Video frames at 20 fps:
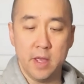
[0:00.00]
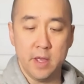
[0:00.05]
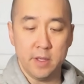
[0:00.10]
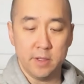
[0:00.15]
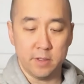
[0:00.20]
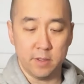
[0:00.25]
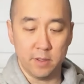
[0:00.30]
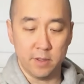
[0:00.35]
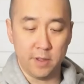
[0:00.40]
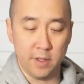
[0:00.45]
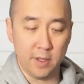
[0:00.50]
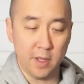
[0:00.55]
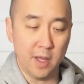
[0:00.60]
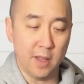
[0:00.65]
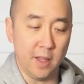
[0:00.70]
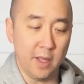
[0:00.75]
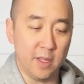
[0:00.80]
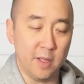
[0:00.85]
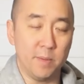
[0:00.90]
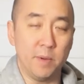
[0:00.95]
So the thing I
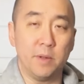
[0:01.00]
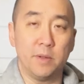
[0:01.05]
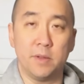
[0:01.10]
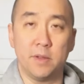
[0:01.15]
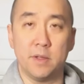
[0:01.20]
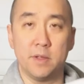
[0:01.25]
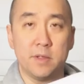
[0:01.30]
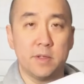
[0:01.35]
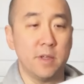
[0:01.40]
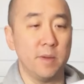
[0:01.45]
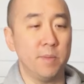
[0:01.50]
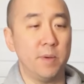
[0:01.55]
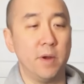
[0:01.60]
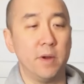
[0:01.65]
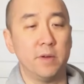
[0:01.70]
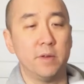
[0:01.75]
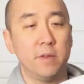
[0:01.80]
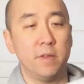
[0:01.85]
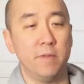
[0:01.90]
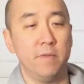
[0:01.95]
like about this
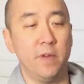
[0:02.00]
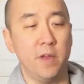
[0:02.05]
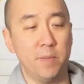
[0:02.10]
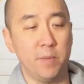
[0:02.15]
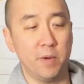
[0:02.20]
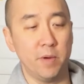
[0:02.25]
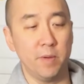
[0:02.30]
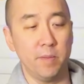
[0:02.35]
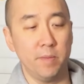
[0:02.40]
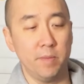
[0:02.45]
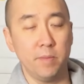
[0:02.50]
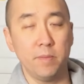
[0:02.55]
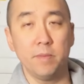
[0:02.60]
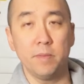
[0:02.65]
compared to the Vapor